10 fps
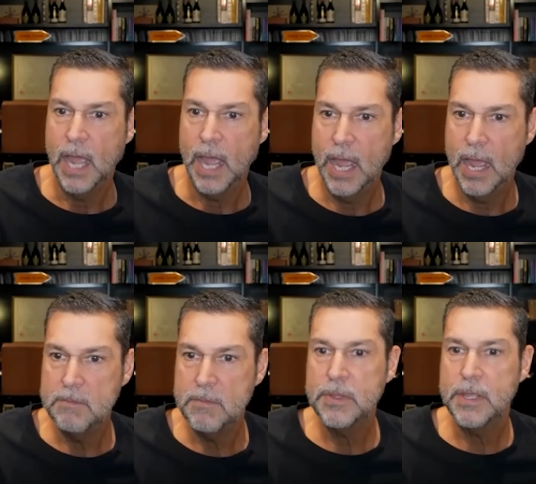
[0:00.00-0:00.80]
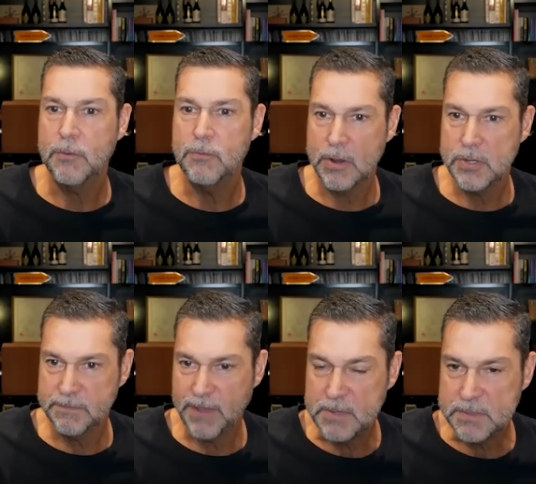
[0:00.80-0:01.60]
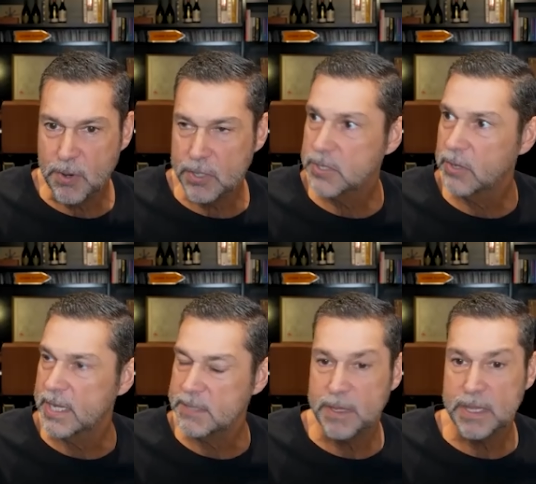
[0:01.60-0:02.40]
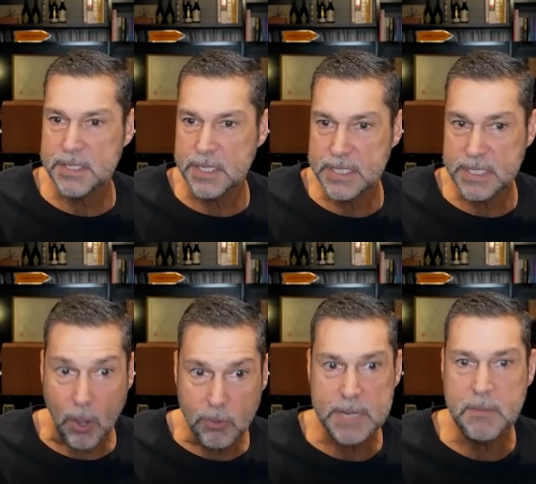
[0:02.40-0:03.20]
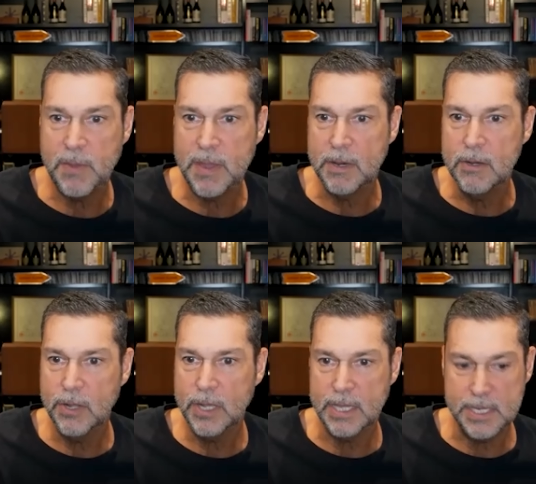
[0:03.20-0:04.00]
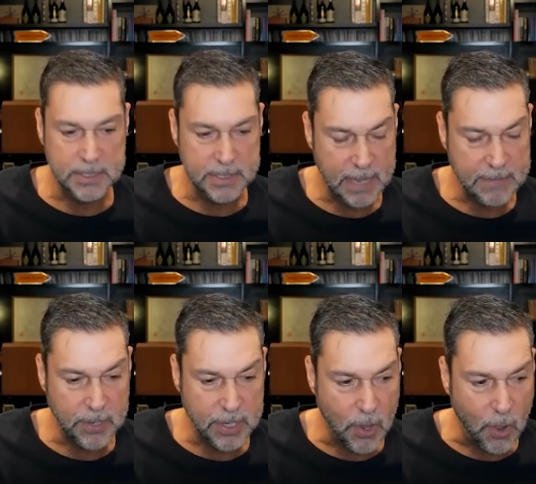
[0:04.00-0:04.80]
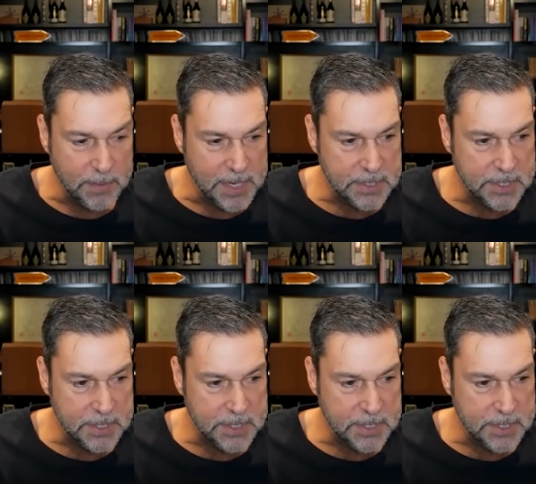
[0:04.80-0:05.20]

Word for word: wrote some famous books on this, but there's a whole team of people who look at this, and they've got an economist